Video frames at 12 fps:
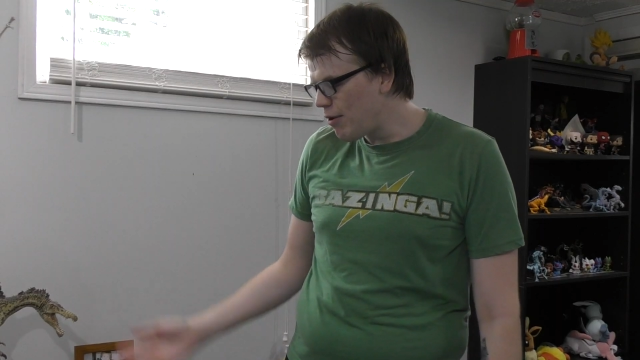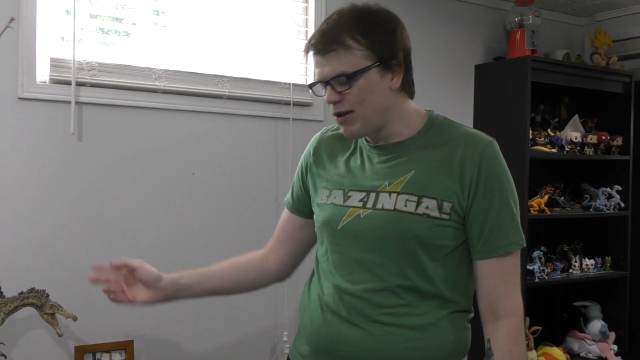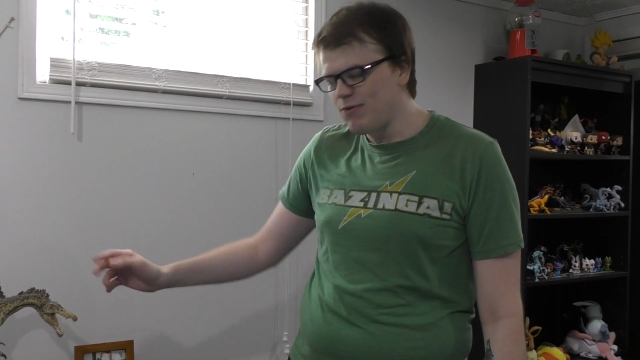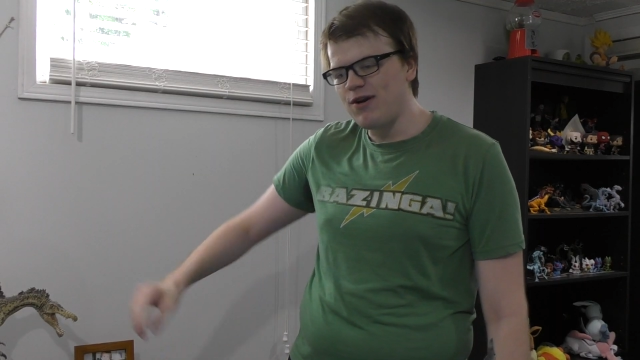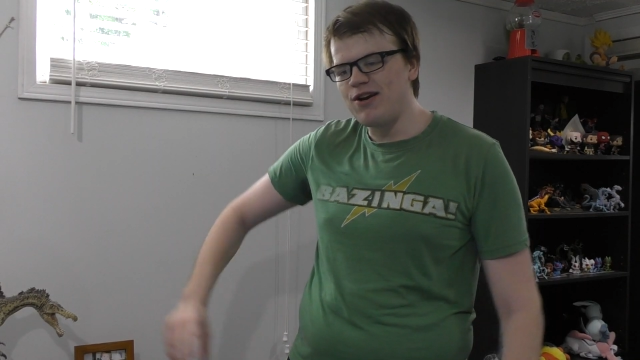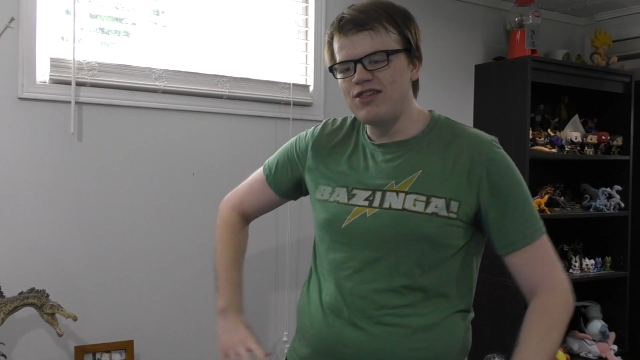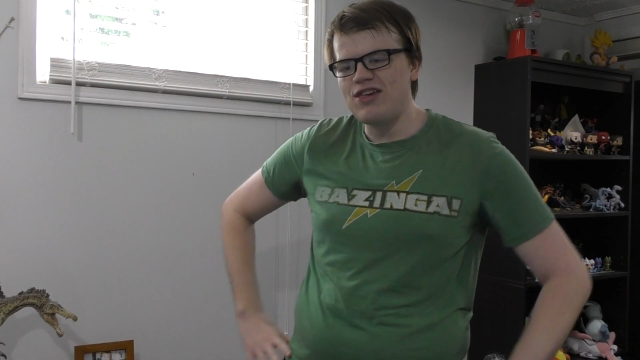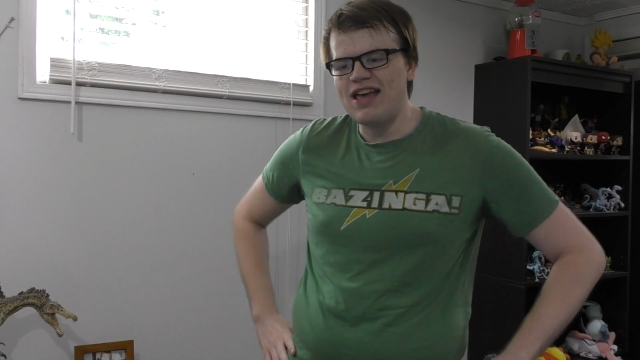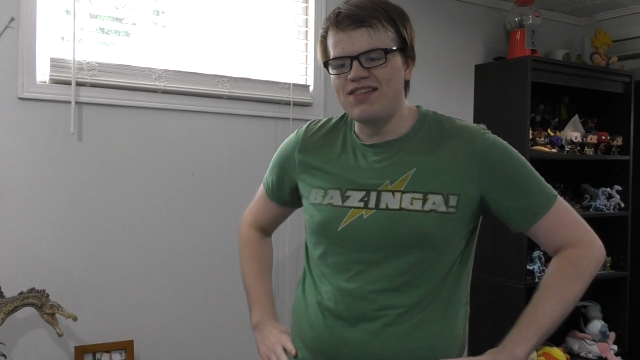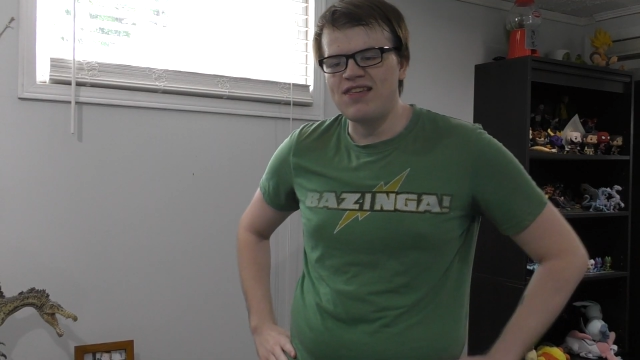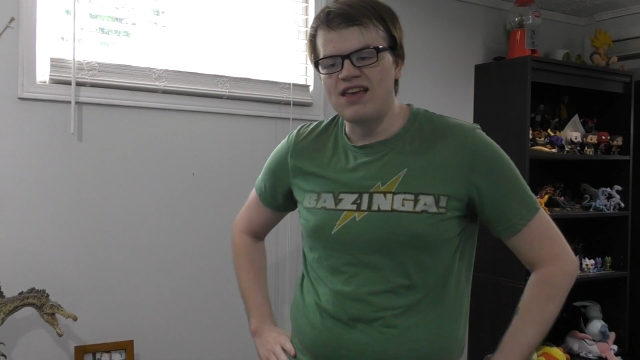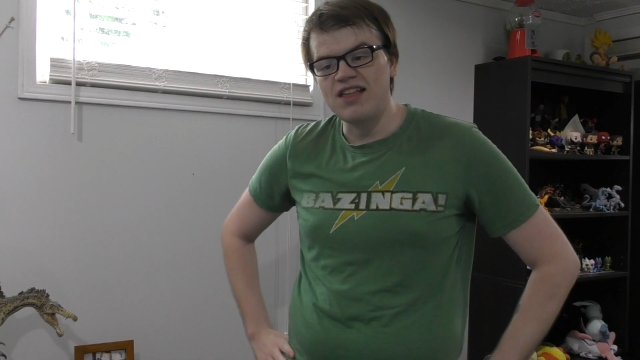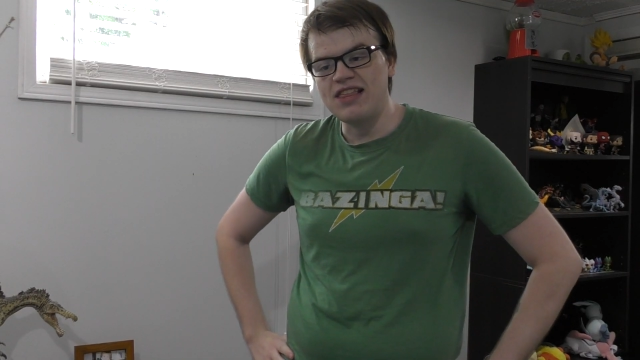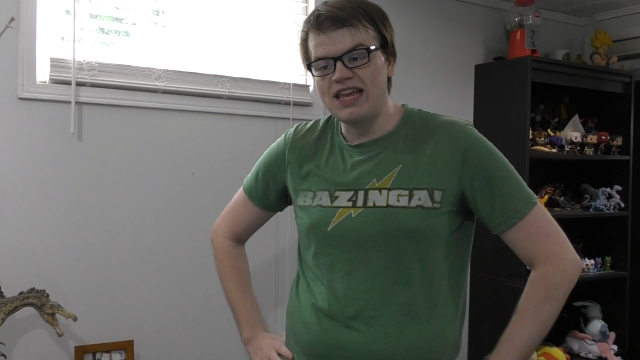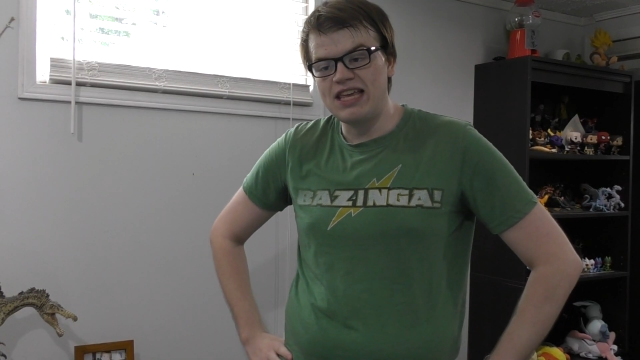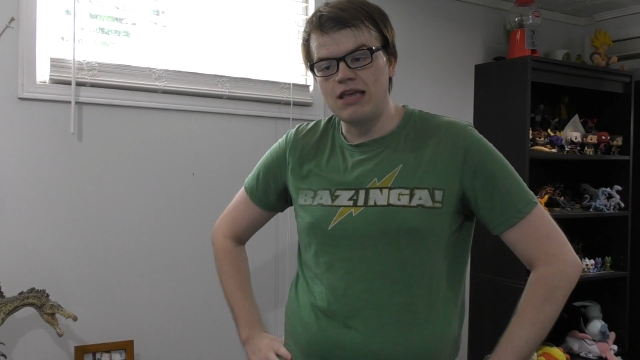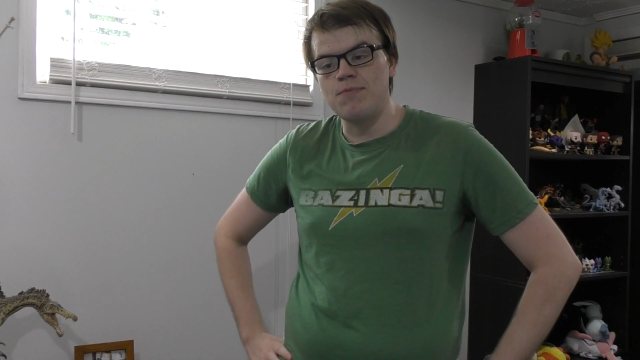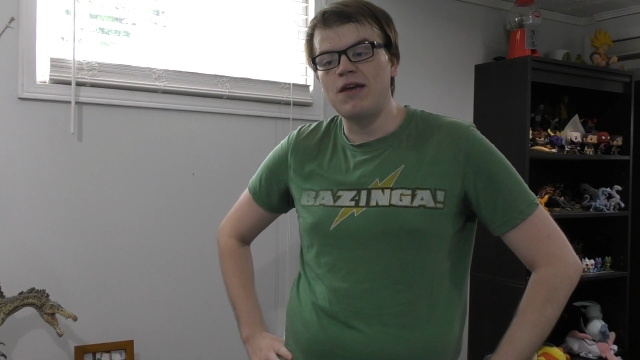I wouldn't worry, Jess. I'm
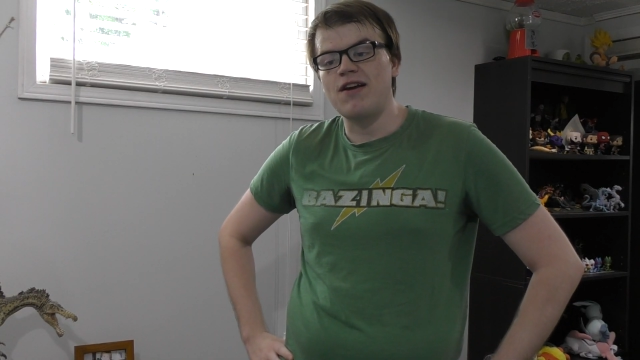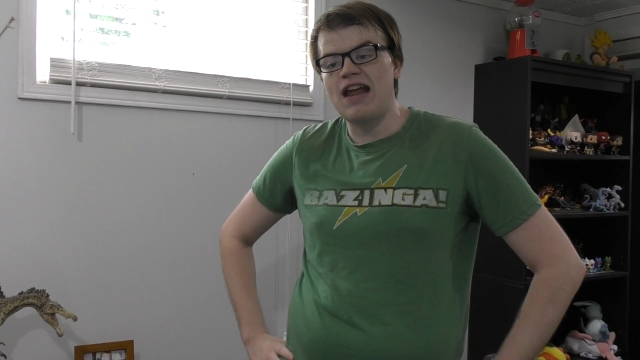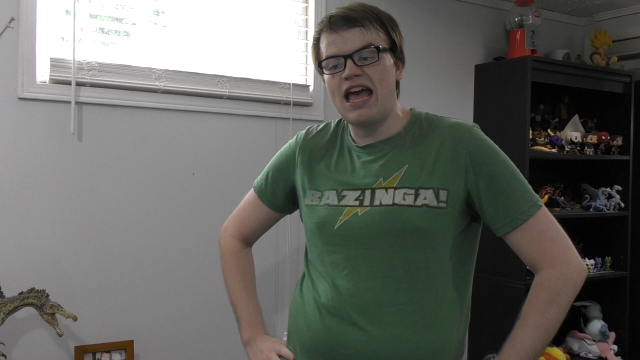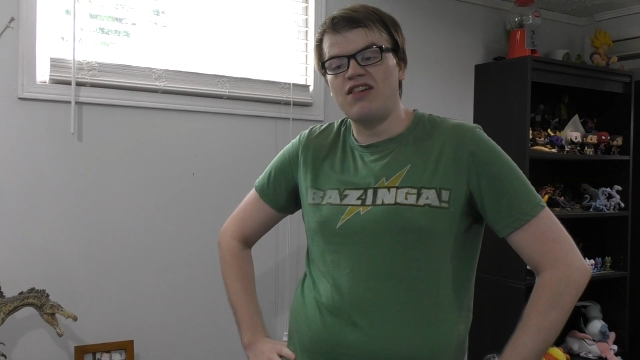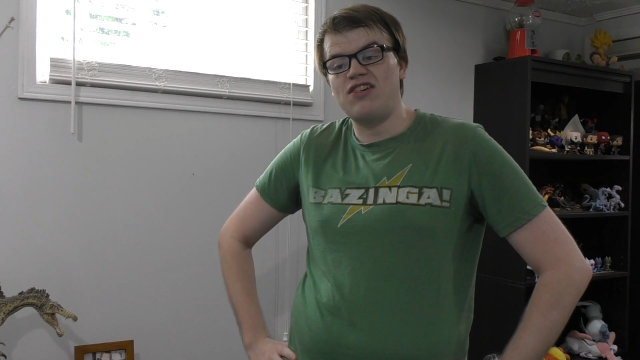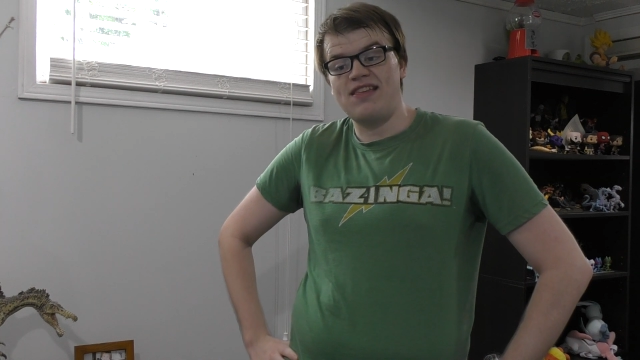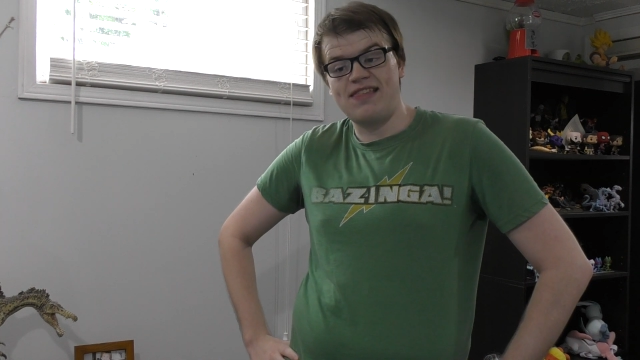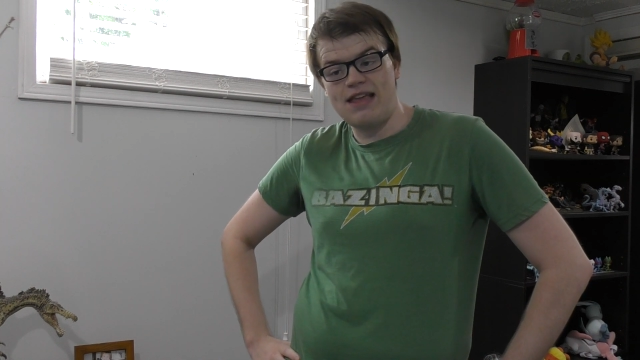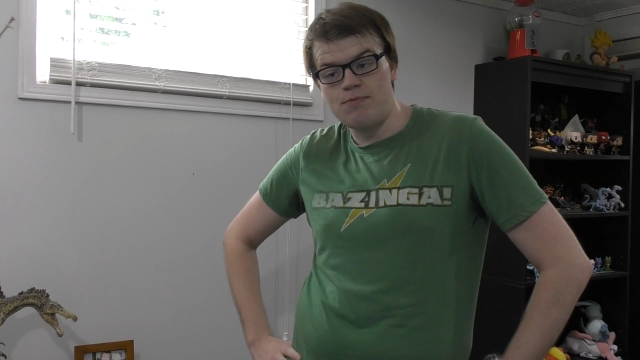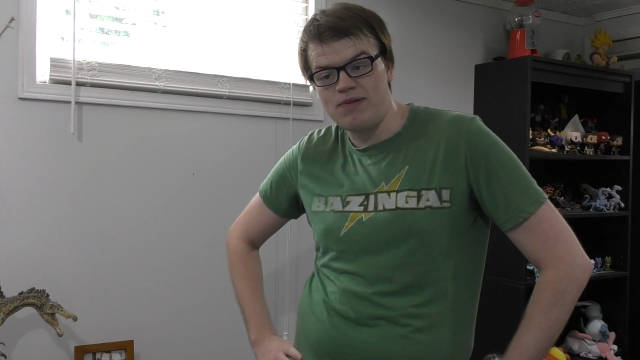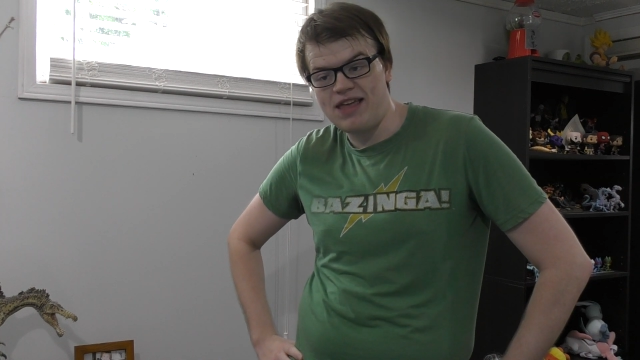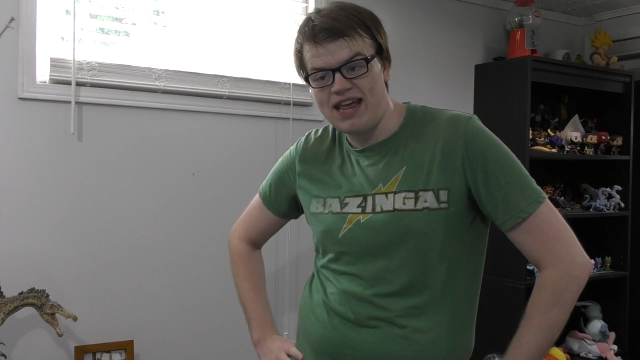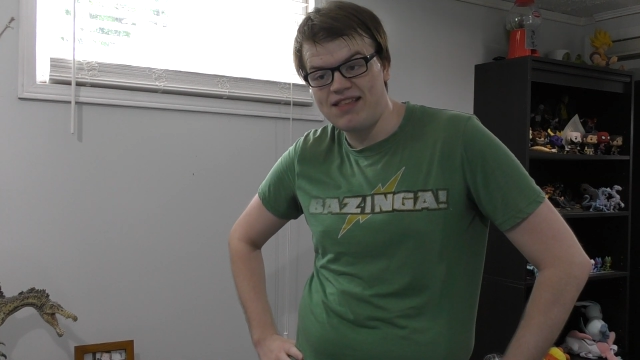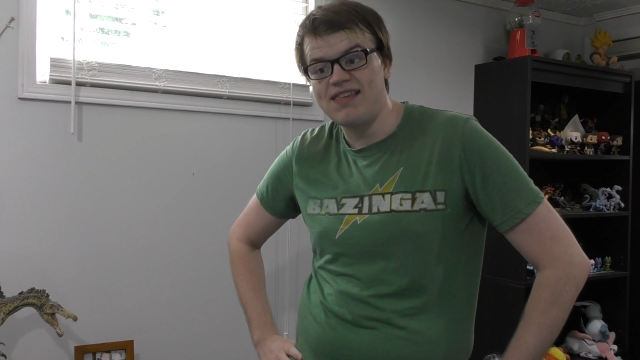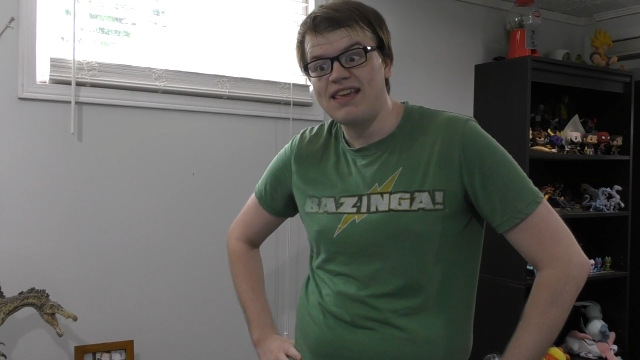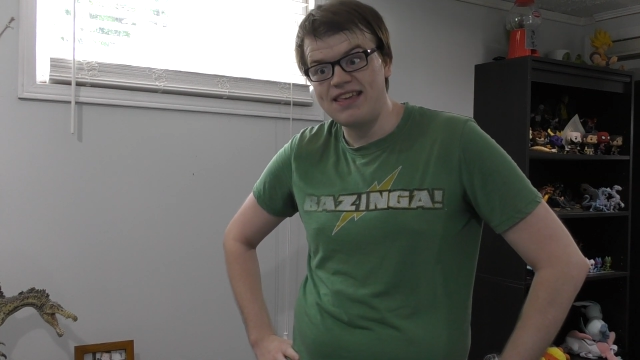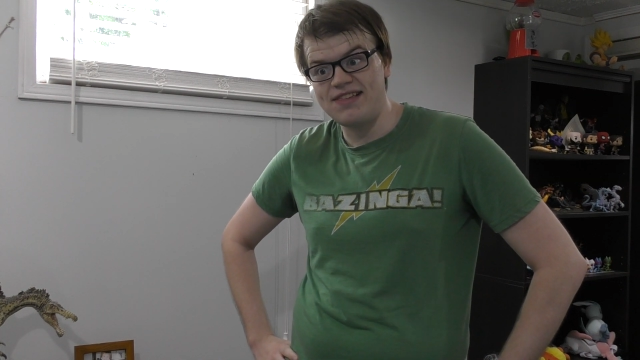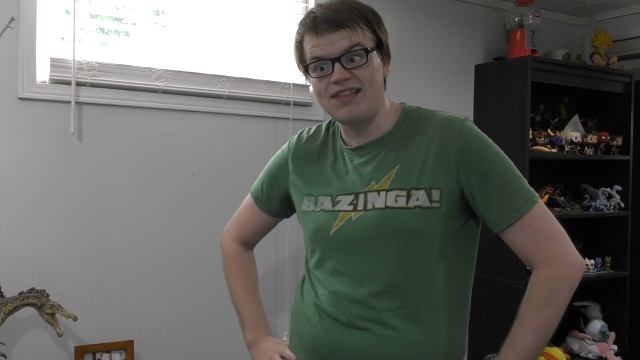like Kim Kardashian's implants.
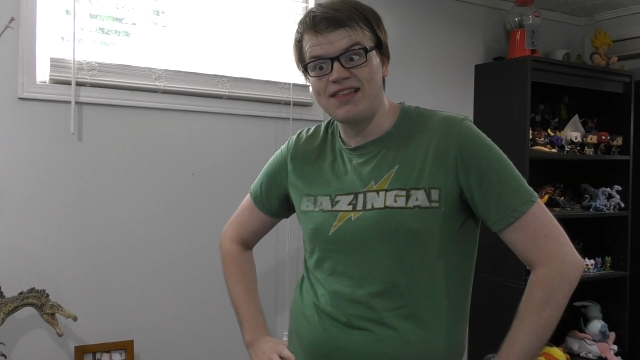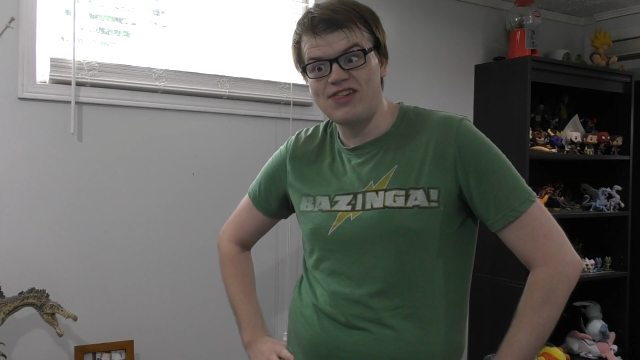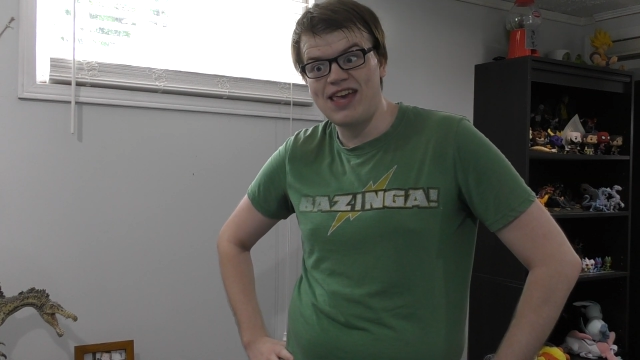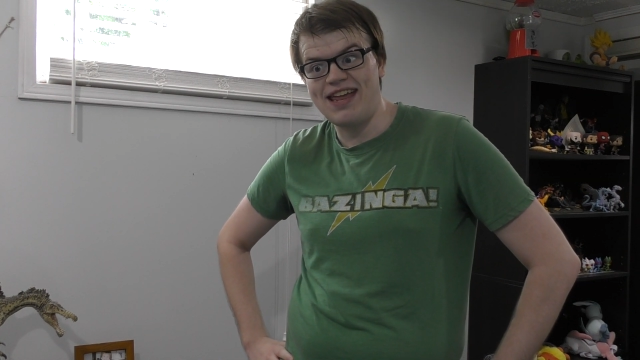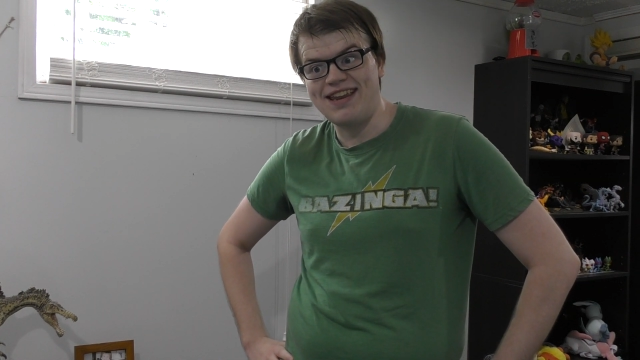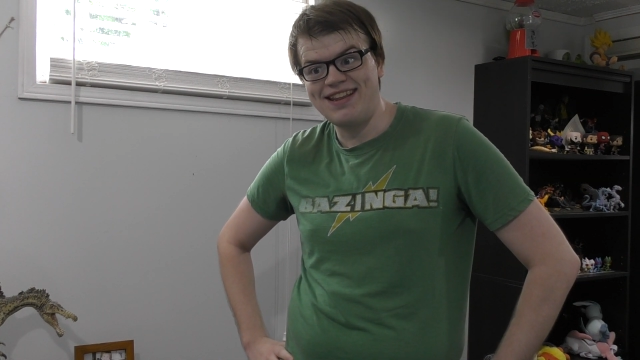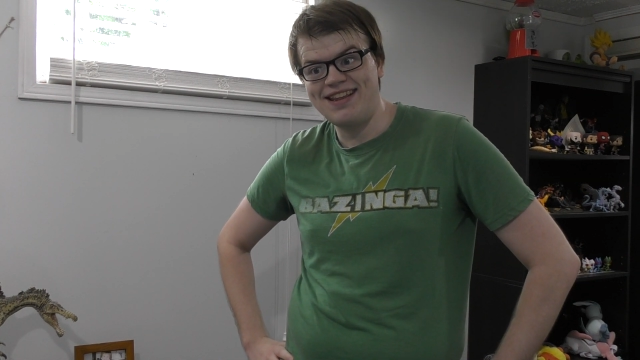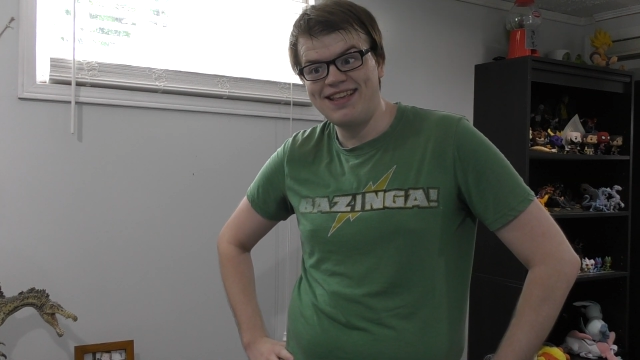He's legit.